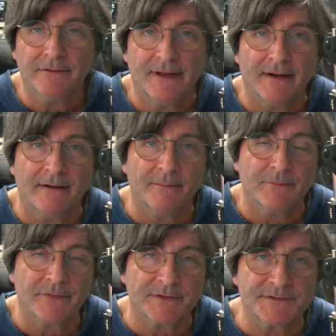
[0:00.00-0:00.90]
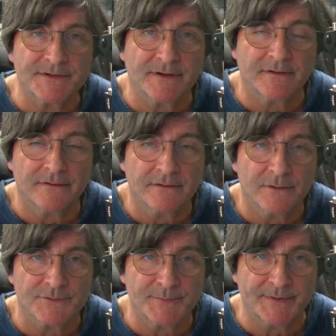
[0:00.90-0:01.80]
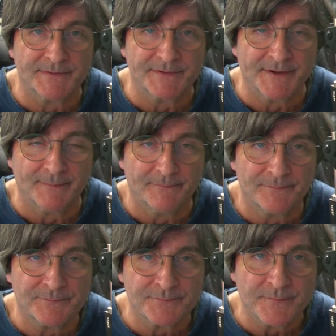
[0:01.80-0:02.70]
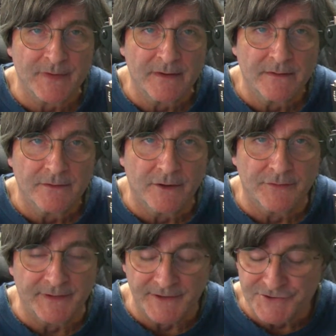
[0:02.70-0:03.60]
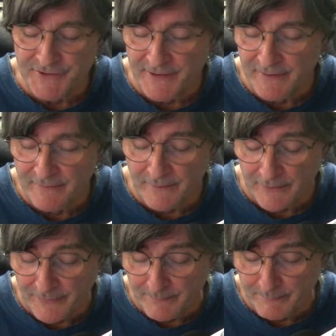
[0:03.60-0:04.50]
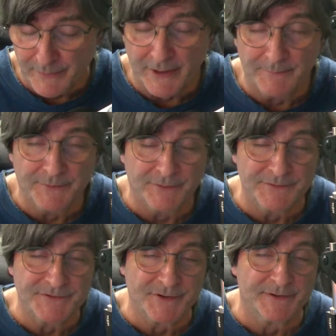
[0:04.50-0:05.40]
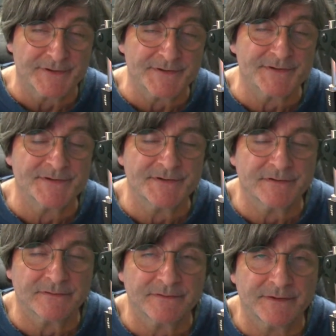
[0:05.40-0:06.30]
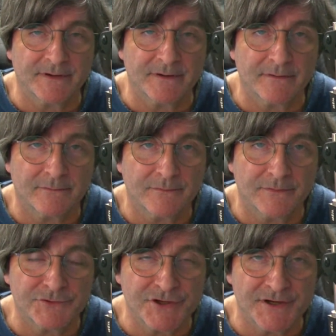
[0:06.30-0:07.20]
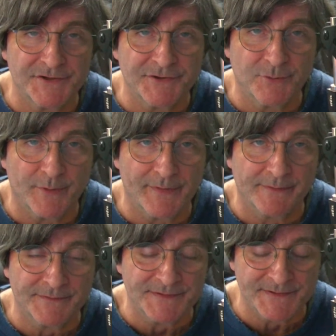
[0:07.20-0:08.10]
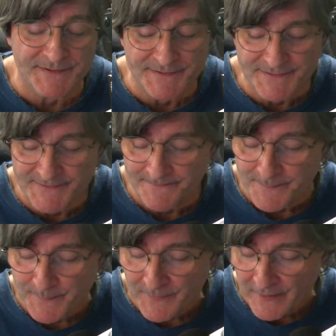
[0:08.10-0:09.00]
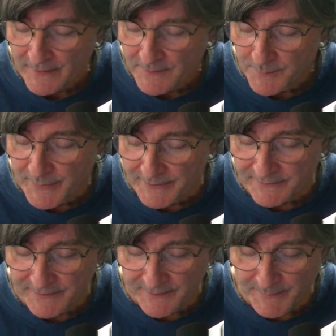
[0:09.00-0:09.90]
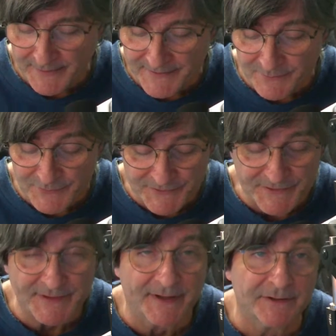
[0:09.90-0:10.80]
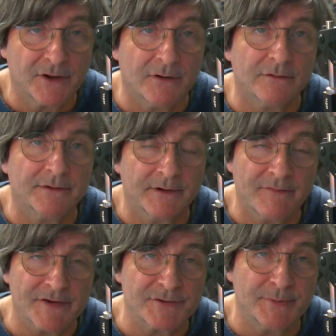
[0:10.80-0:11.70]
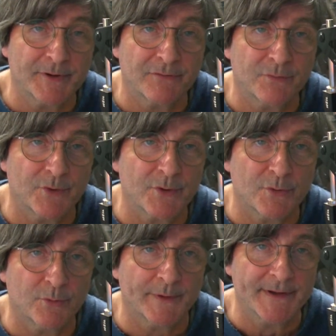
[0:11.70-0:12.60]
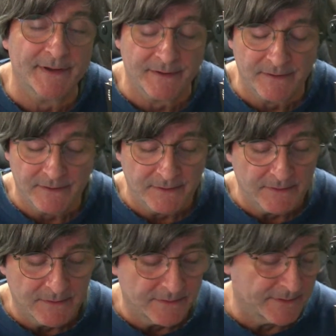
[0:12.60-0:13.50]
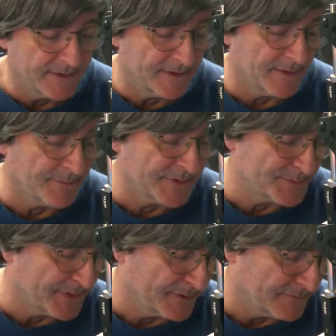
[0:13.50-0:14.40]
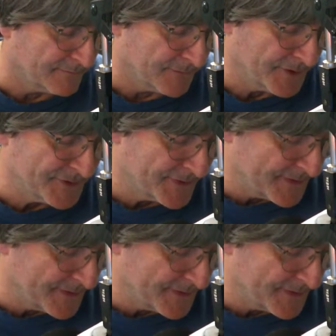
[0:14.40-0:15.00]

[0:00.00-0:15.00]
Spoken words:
was a bit on the edge there. I blamed it on sinuses and change in the weather and seasons, but it appears it was just a head cold, and I've actually been off work all week. There's been lots of